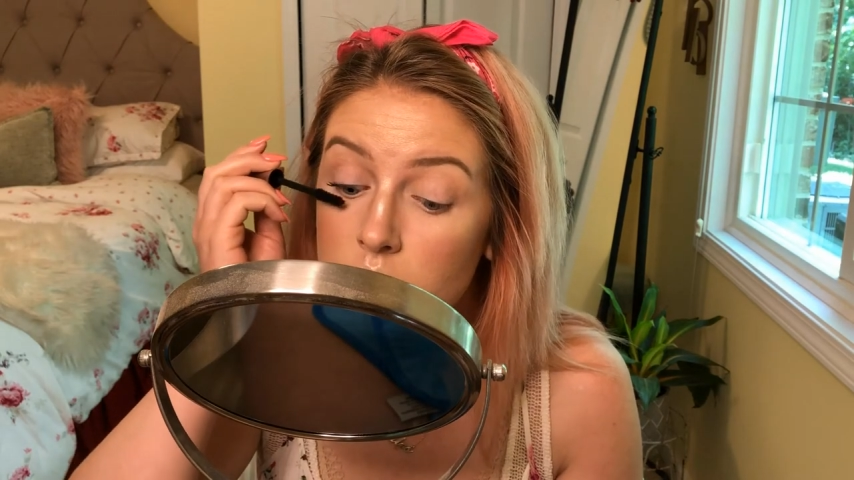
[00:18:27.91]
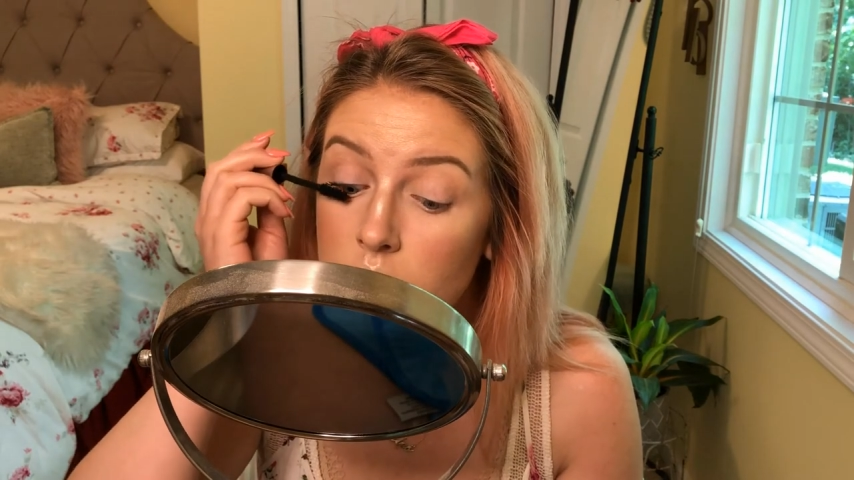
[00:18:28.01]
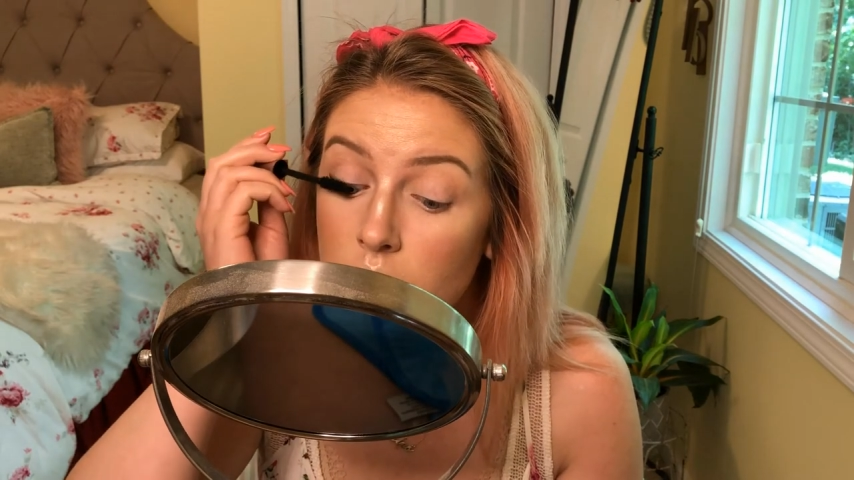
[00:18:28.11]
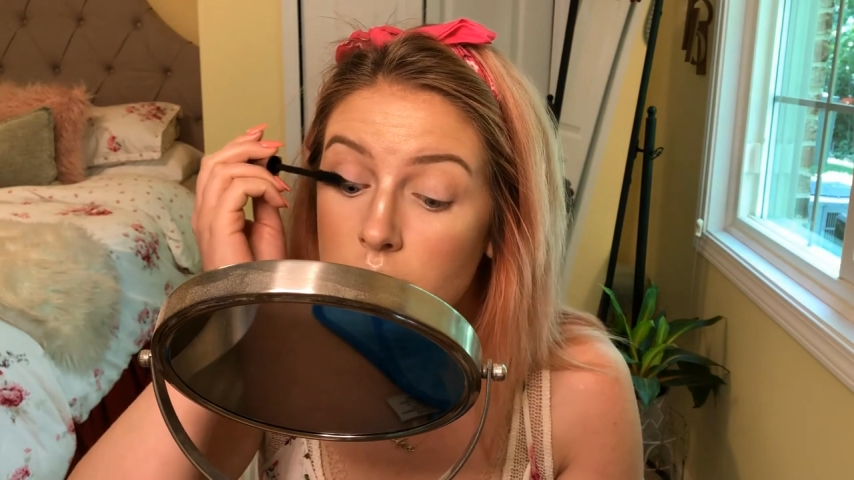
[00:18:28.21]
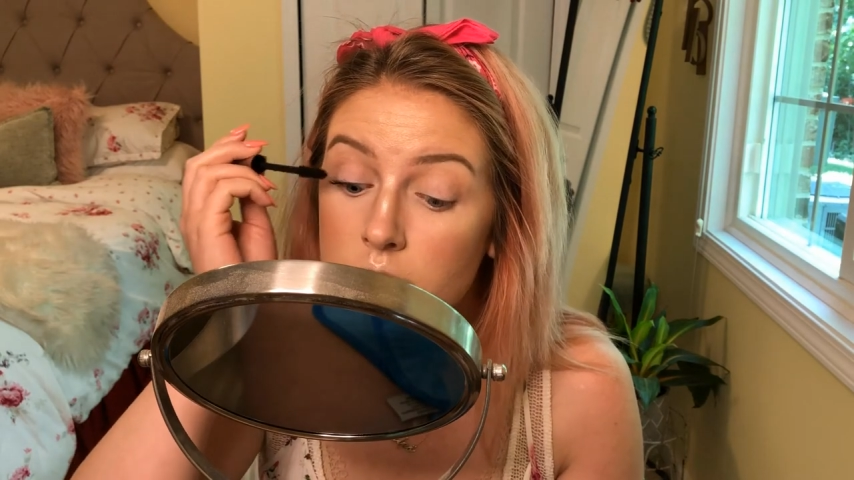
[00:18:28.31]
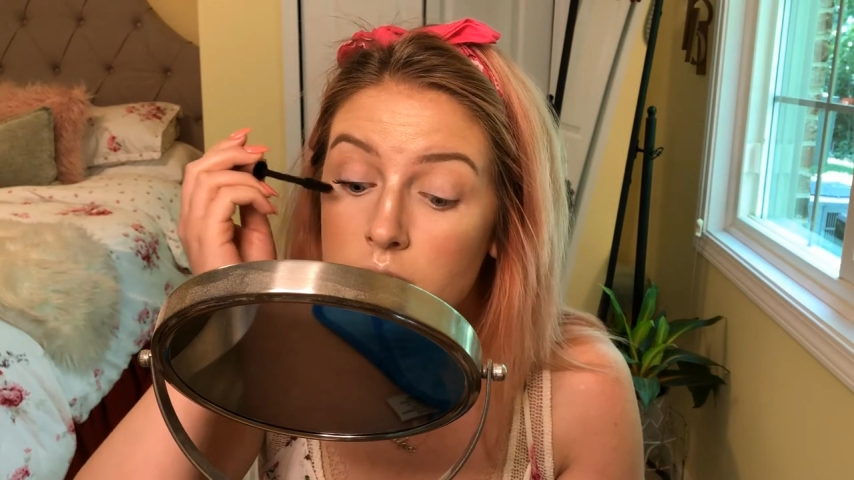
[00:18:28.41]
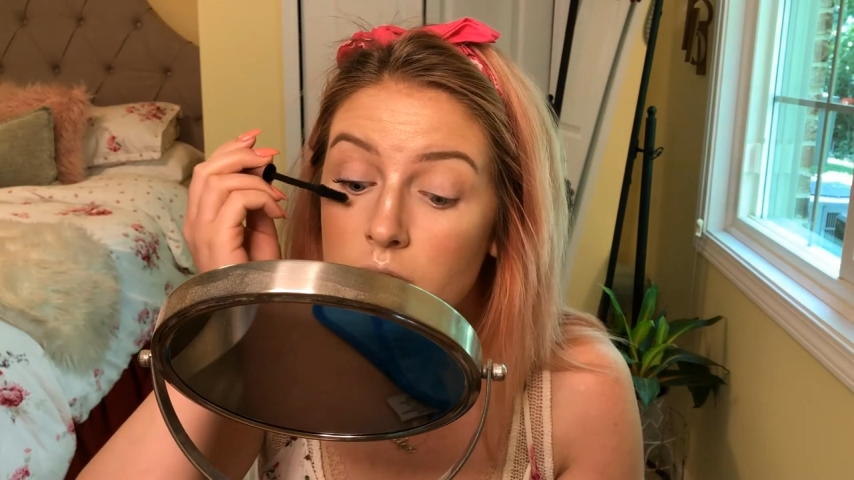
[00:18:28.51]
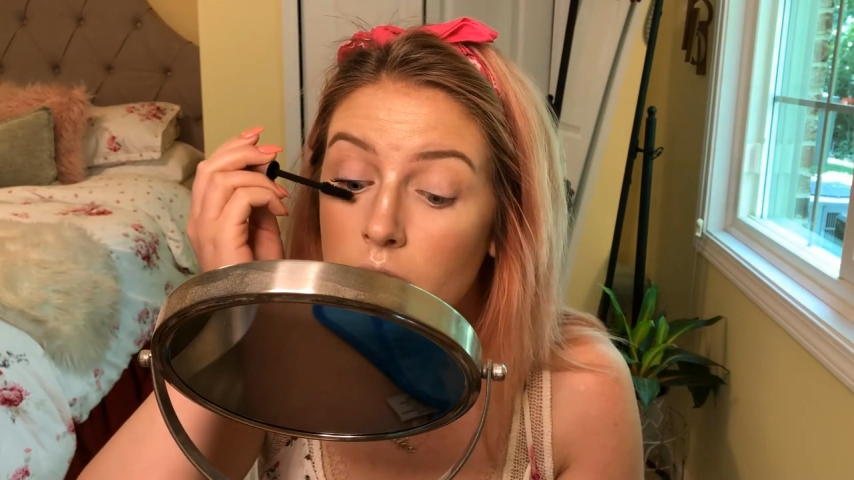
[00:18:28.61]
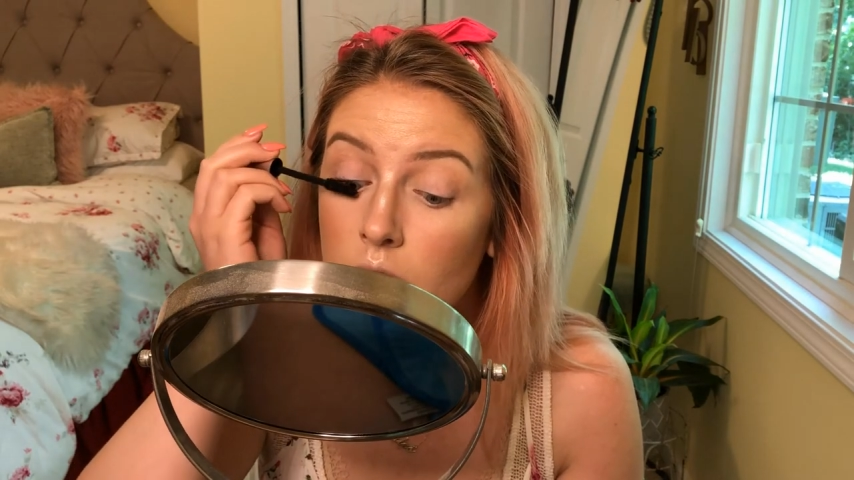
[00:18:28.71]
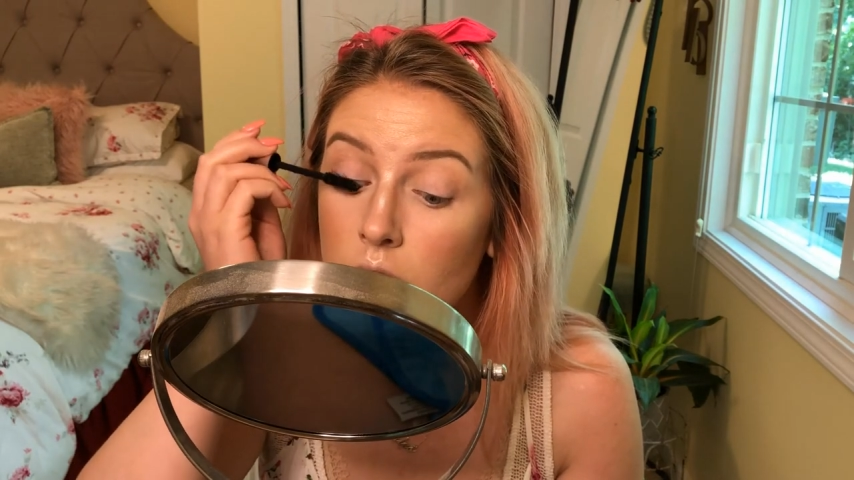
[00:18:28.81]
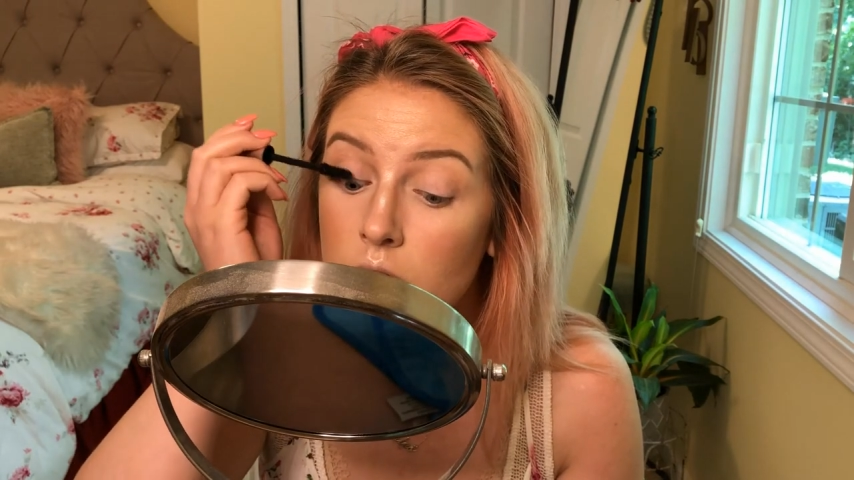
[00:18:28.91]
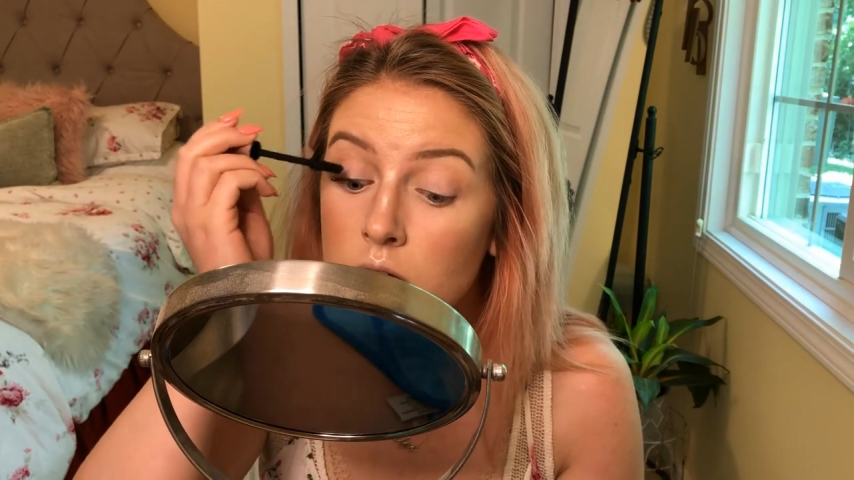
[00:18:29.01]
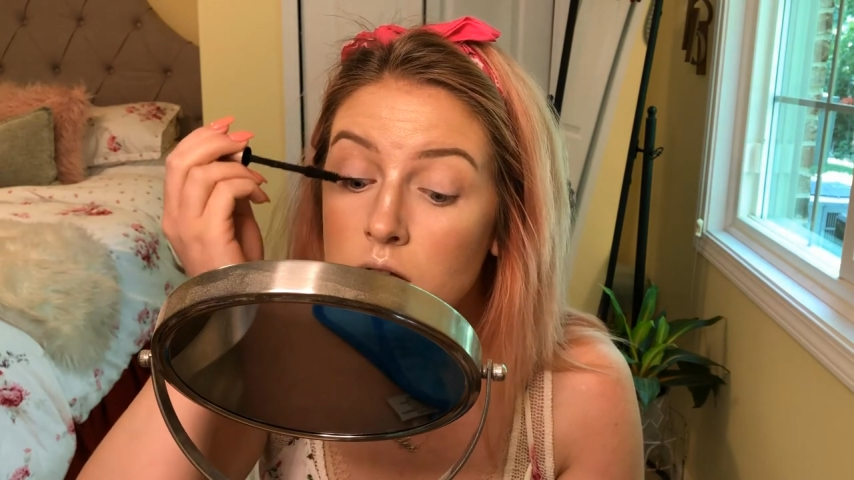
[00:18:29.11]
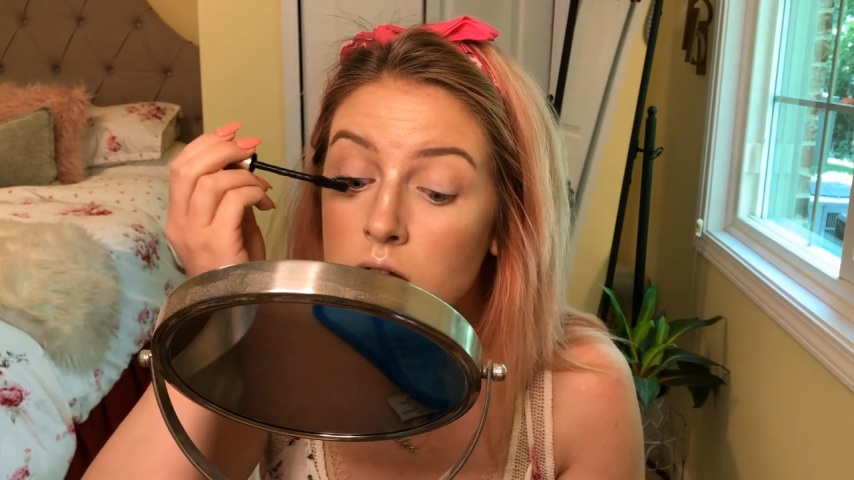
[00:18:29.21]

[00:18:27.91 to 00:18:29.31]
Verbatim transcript: right now.